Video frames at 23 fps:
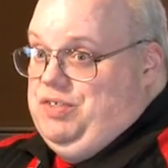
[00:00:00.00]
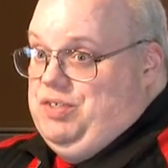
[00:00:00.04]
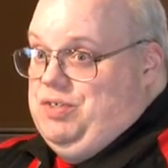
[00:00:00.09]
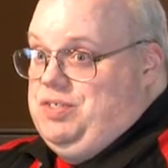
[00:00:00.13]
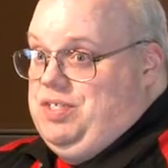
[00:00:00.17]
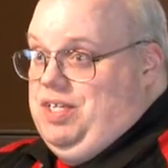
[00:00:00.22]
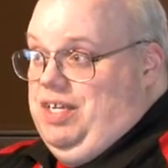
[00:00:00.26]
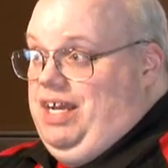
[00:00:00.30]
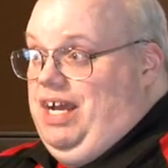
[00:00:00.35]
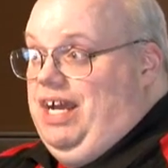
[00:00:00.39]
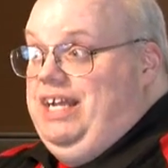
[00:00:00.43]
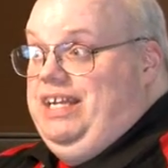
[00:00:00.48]
So it's
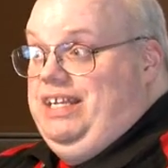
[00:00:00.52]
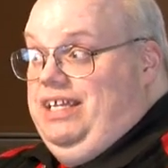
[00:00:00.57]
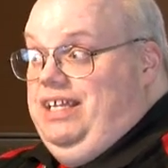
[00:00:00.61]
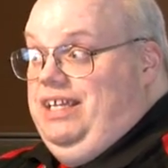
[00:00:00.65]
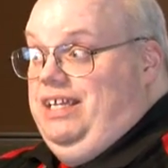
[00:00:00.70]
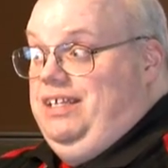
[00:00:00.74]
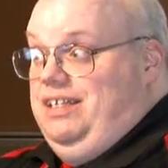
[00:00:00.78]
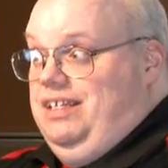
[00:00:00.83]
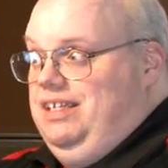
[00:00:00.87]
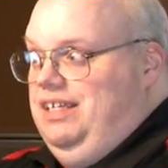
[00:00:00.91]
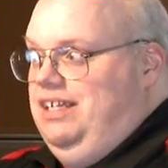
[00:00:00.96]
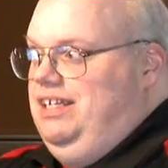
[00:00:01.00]
like, I
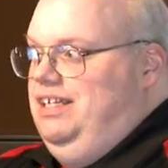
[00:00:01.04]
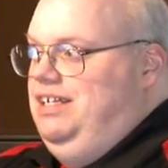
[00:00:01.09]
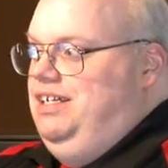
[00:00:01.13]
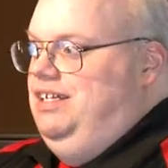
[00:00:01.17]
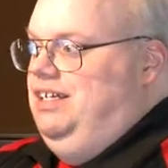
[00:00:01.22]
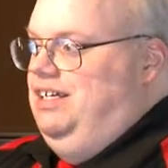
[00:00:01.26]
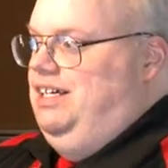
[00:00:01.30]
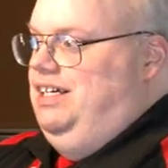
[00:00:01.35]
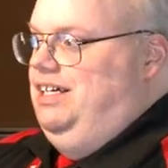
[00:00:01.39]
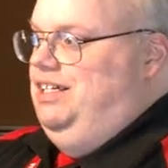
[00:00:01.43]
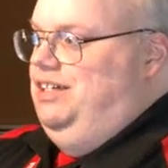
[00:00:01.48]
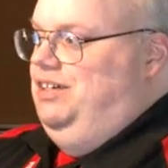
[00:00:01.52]
need
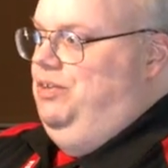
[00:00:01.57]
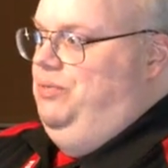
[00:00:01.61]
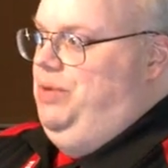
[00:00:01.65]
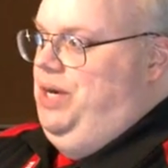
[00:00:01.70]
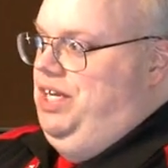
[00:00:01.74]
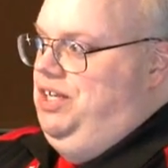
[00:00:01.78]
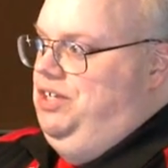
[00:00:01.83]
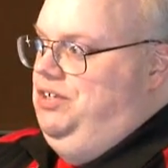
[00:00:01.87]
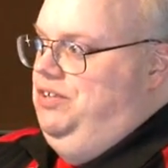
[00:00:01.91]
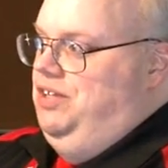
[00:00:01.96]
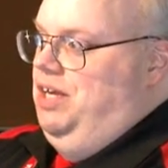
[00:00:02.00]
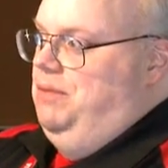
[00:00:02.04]
uh, a way
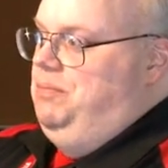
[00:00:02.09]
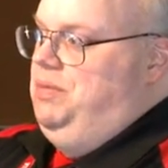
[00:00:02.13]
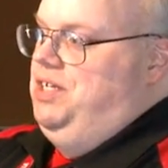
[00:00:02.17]
to do that.